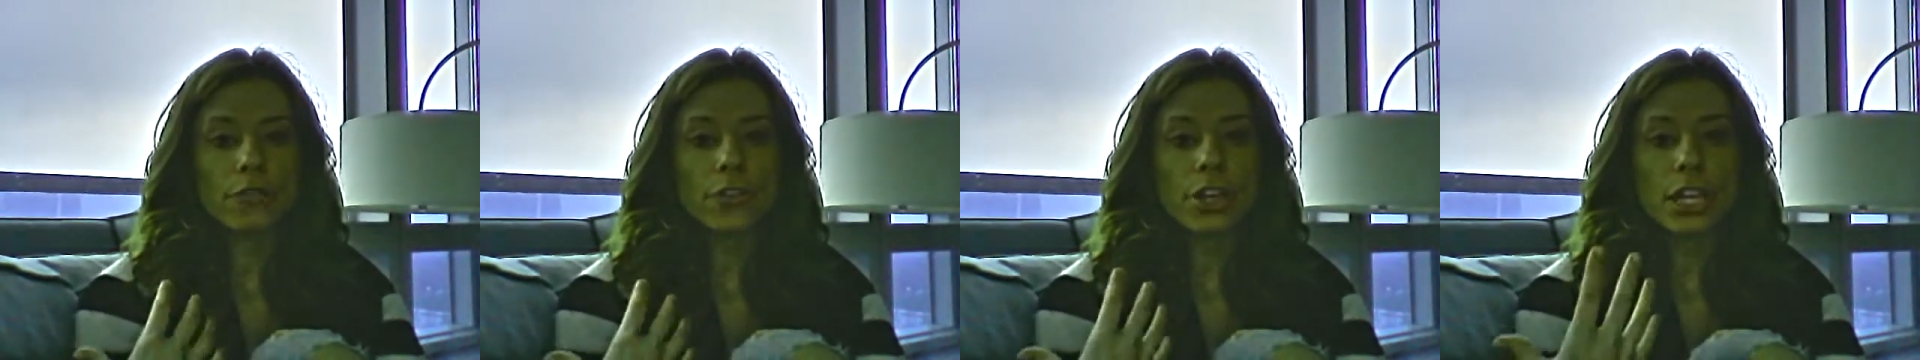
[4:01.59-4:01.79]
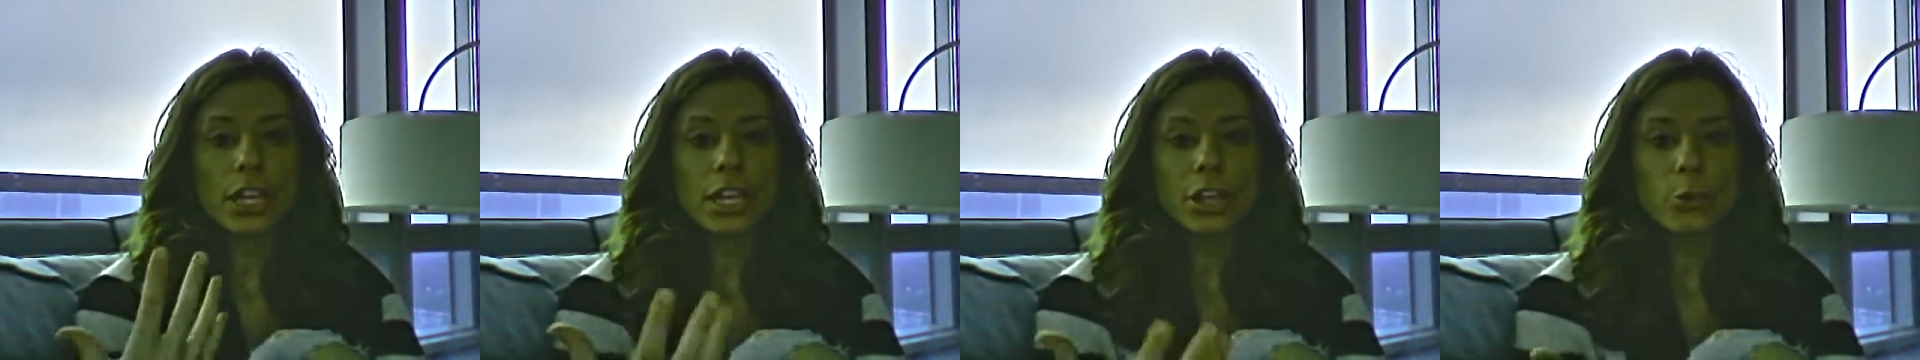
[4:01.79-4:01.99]

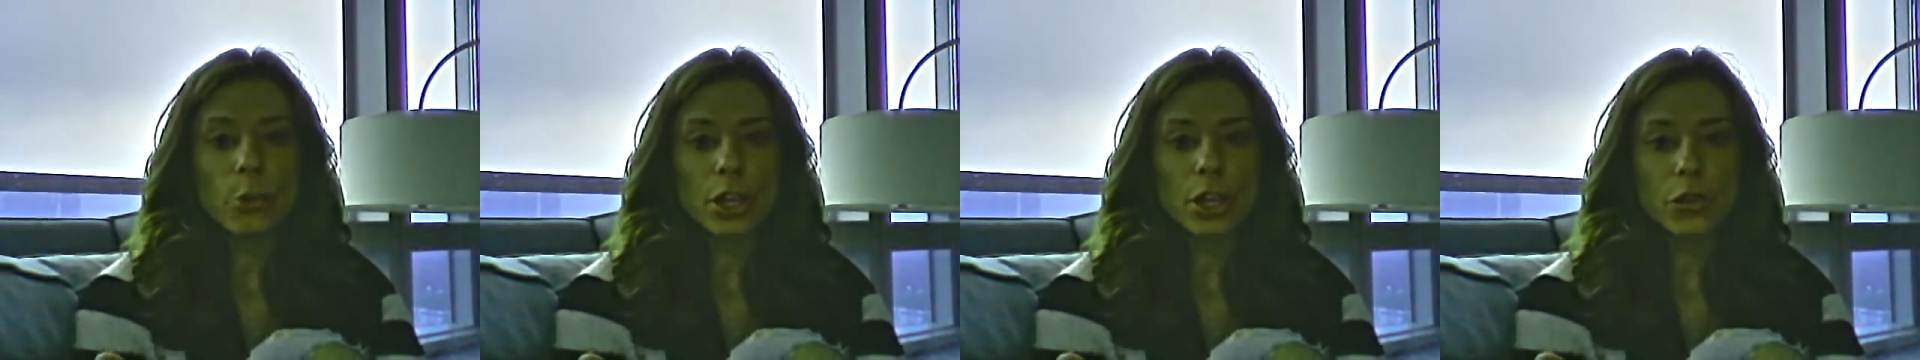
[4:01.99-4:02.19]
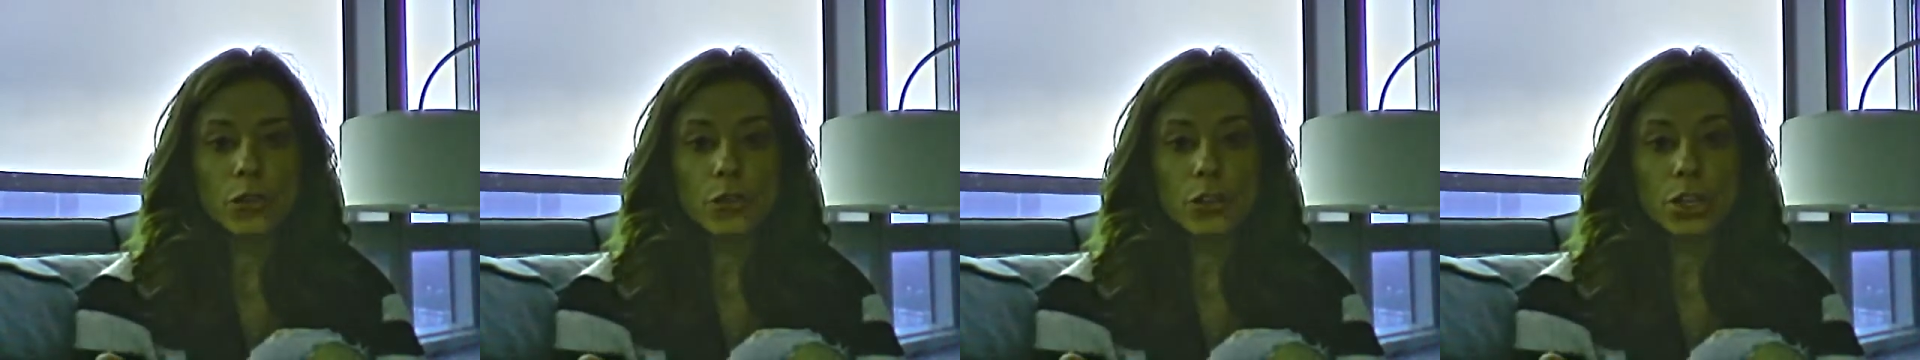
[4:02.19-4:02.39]
feeling the
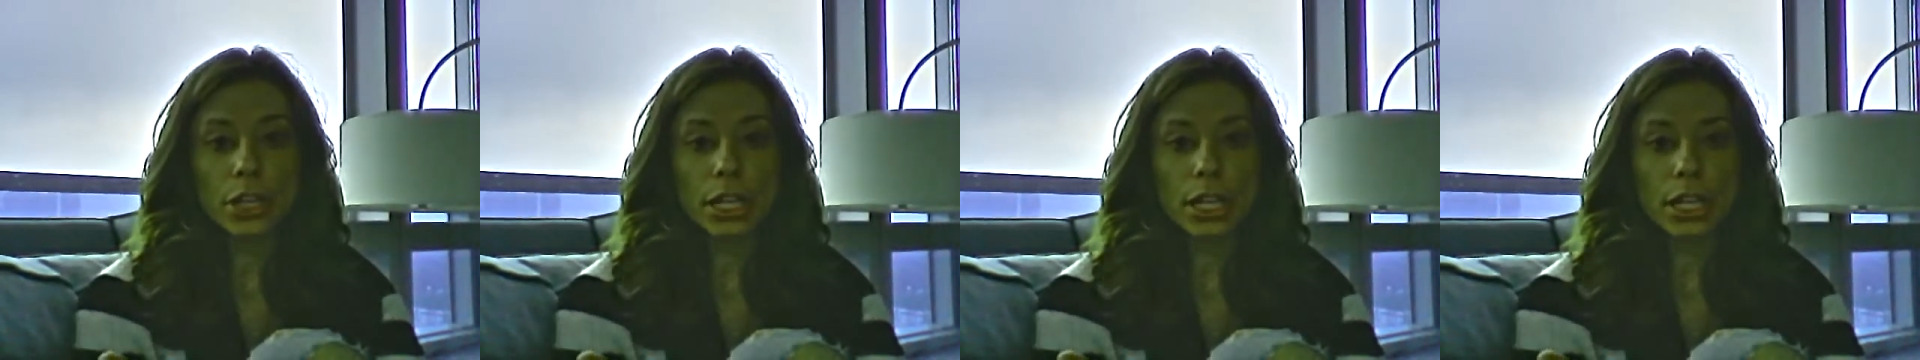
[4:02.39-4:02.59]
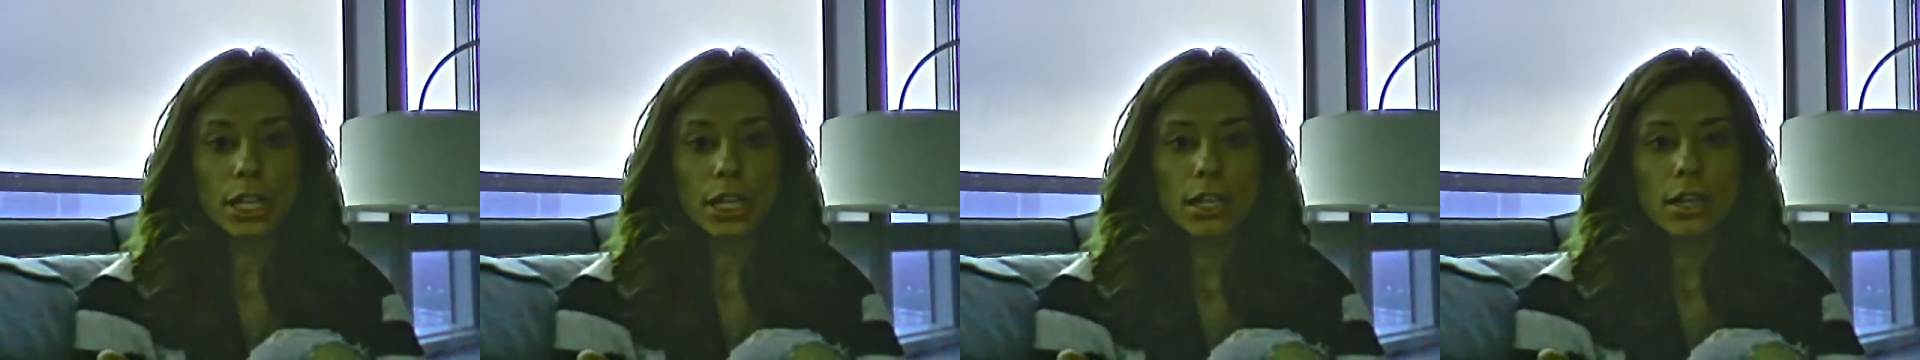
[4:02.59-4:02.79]
way you're
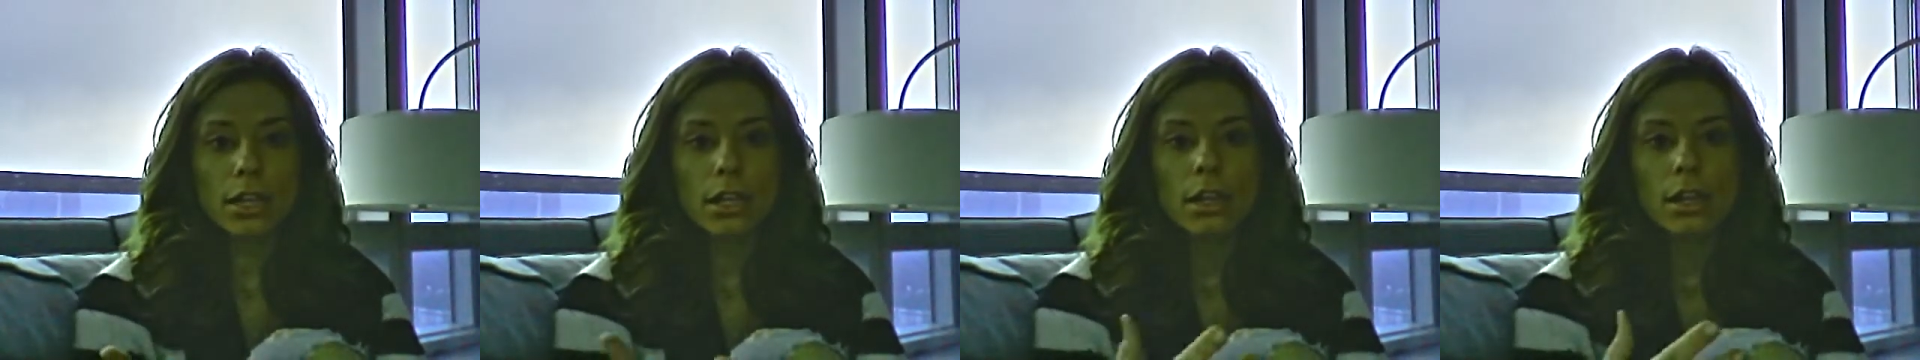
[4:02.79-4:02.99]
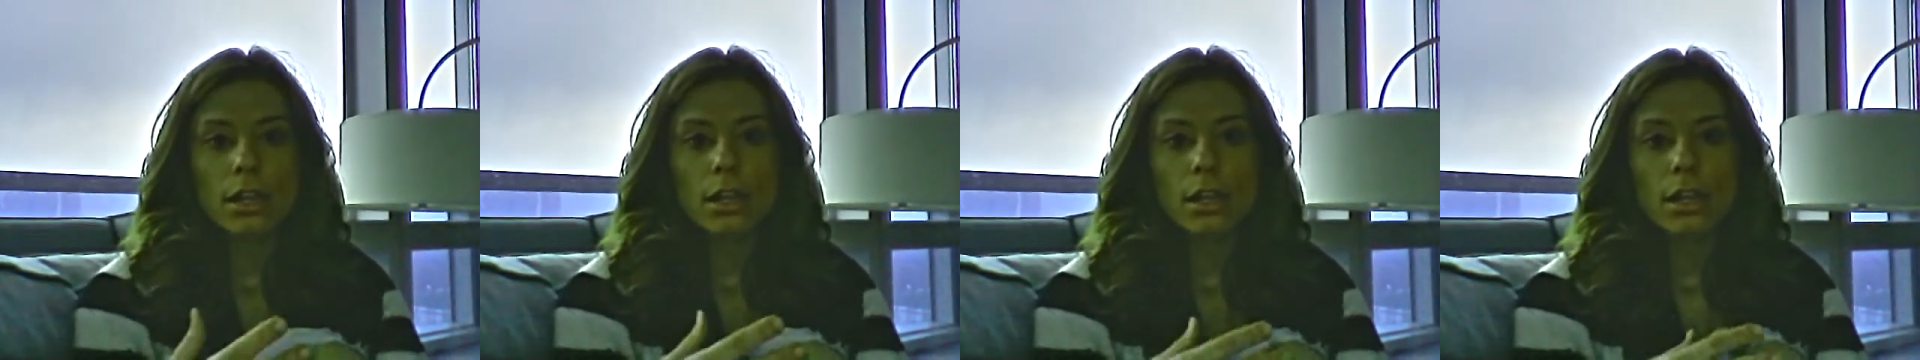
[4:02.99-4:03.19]
feeling.
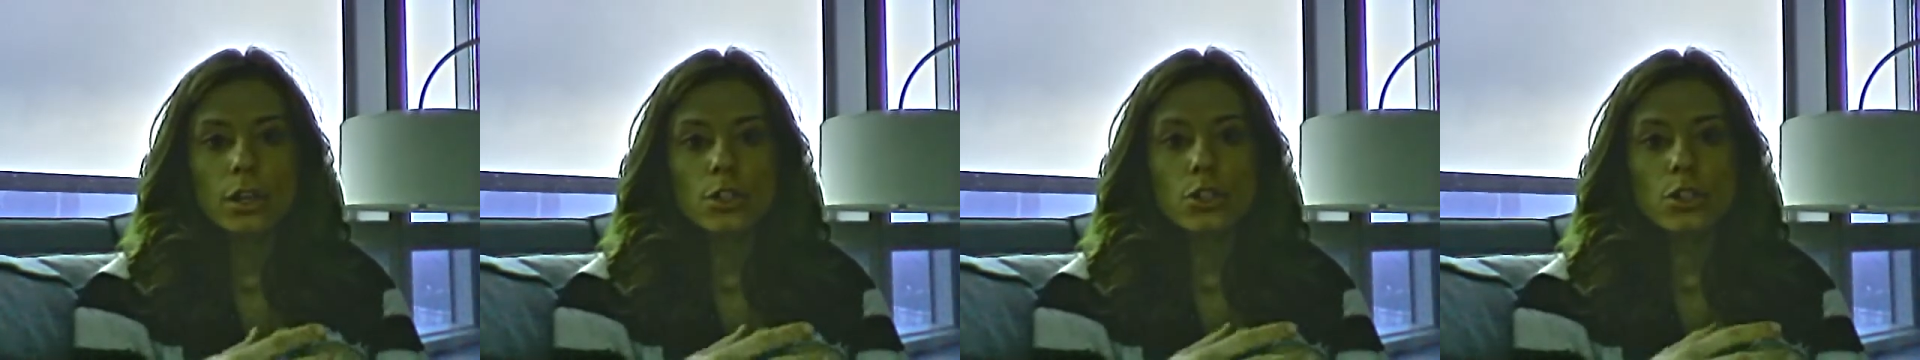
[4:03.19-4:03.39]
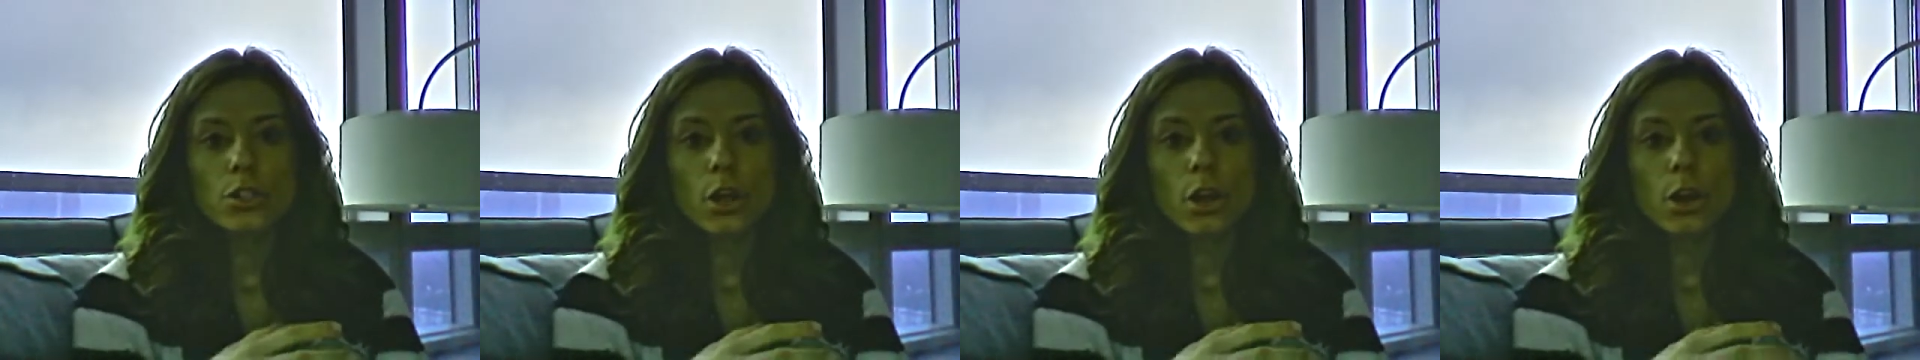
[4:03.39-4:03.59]

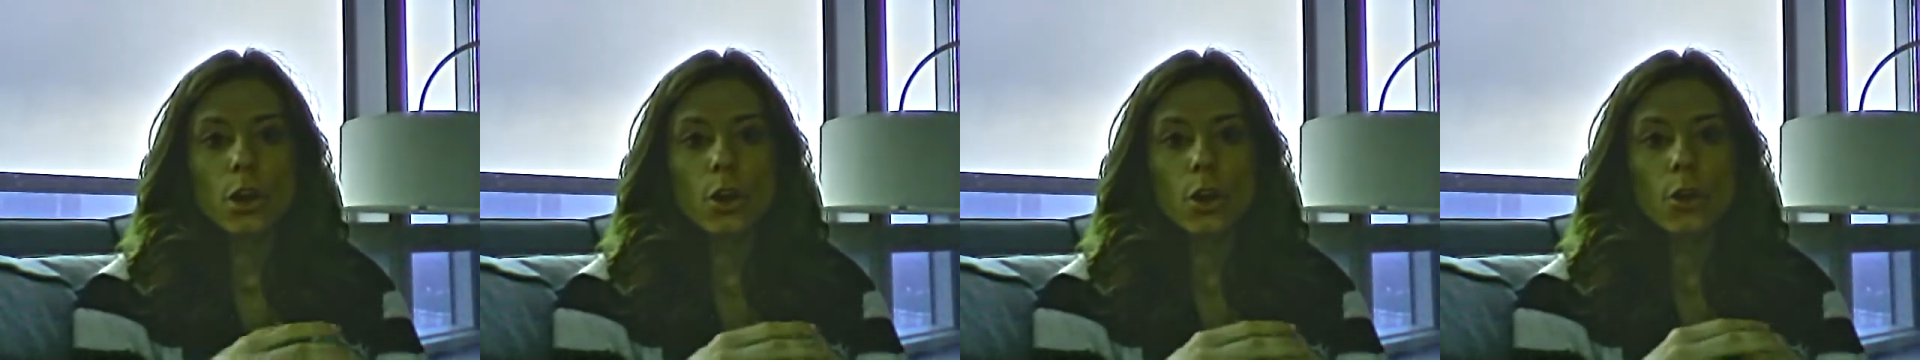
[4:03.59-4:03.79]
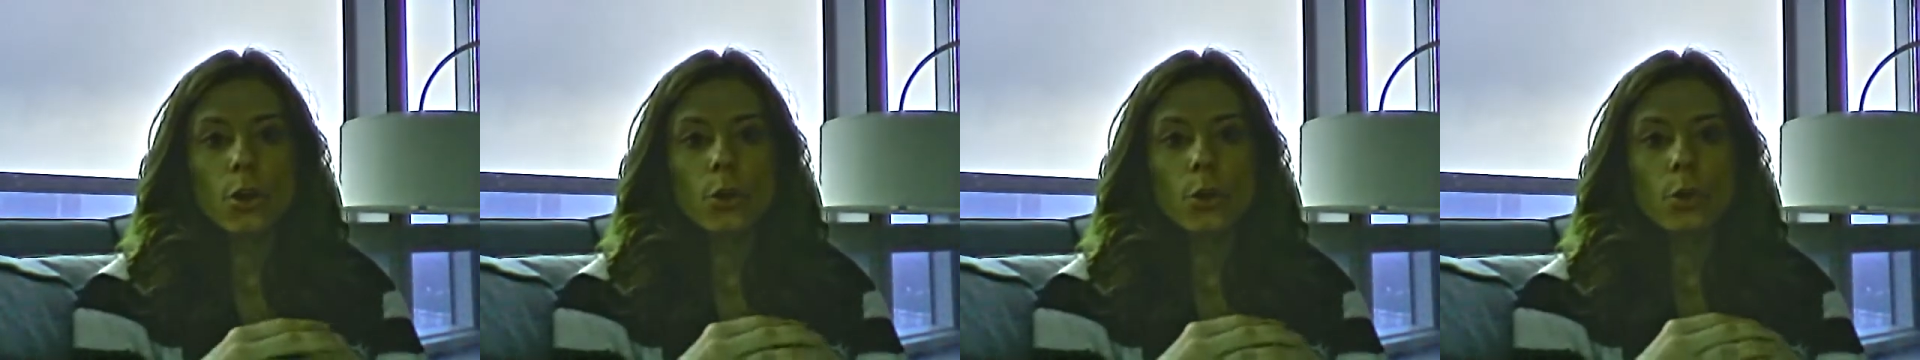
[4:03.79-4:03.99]

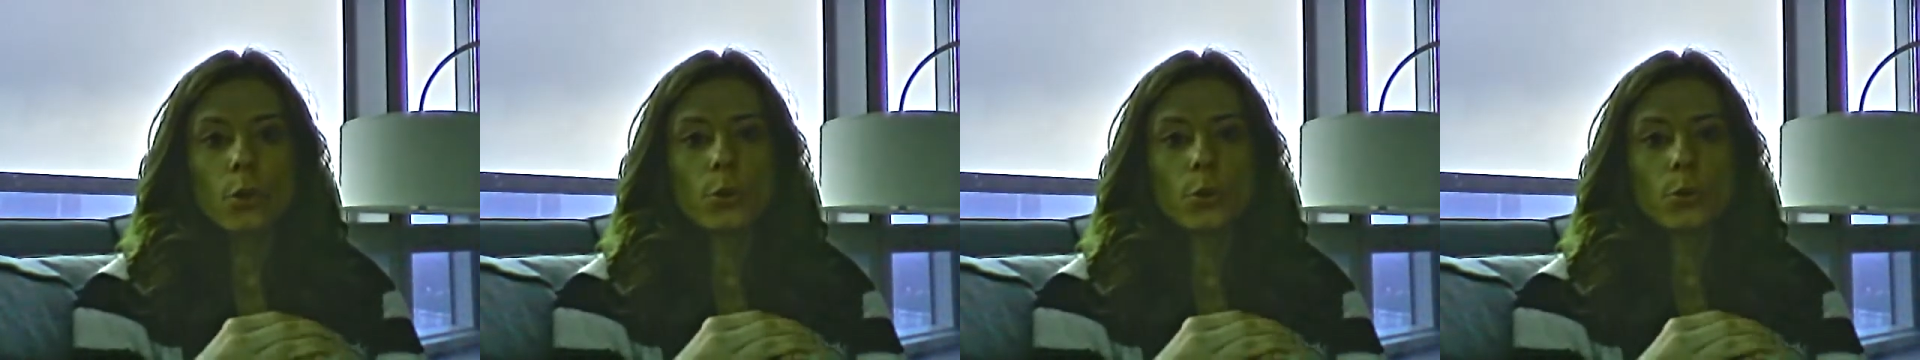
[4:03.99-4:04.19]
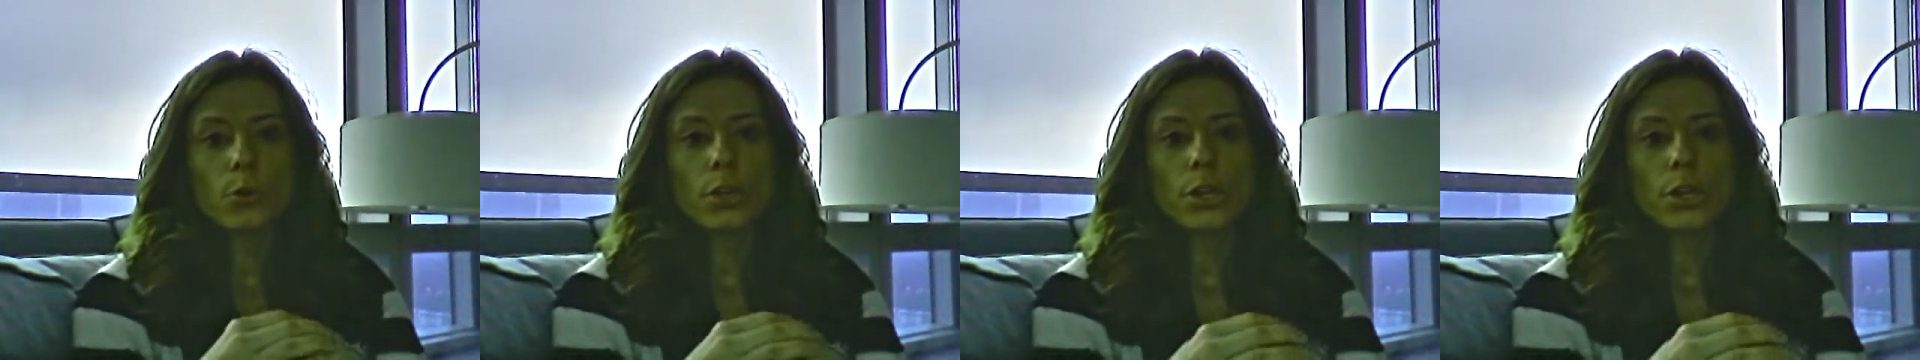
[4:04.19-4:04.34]
So